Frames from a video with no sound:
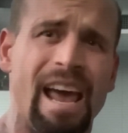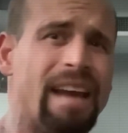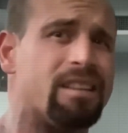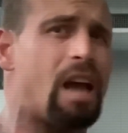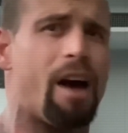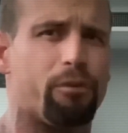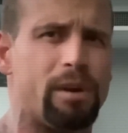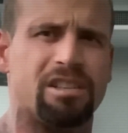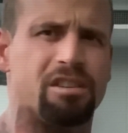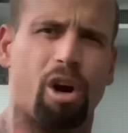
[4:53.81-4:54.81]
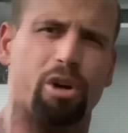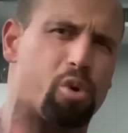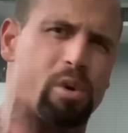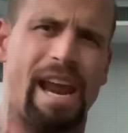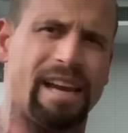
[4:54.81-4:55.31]
Then I bend over
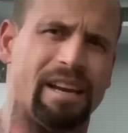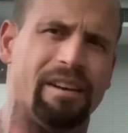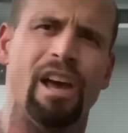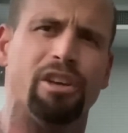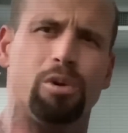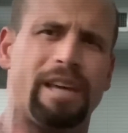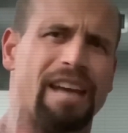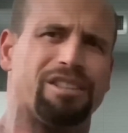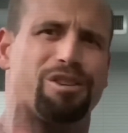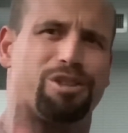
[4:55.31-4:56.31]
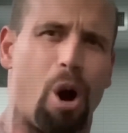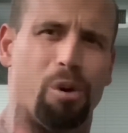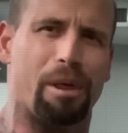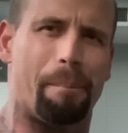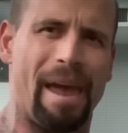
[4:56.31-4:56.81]
and, "Oh, Wes
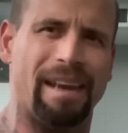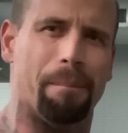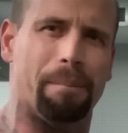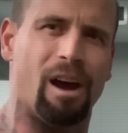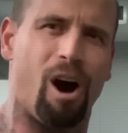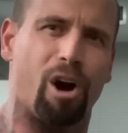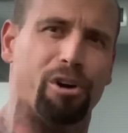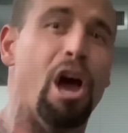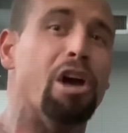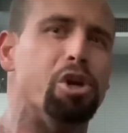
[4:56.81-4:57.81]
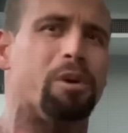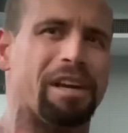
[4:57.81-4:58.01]
Watson, how you doing, bro?"